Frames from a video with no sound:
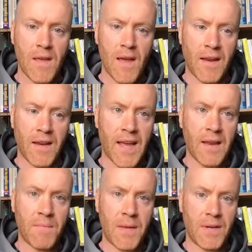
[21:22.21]
And
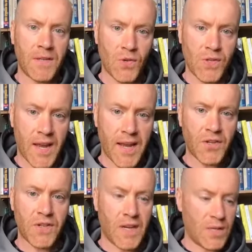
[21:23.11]
again, people associate
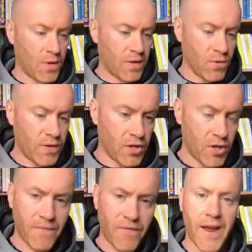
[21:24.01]
exercise with going to the
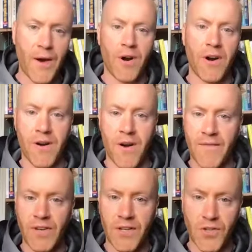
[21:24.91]
gym for an hour or
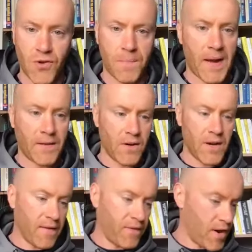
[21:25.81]
having to strip back their
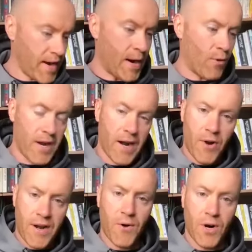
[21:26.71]
day for an
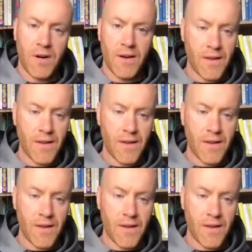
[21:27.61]
hour.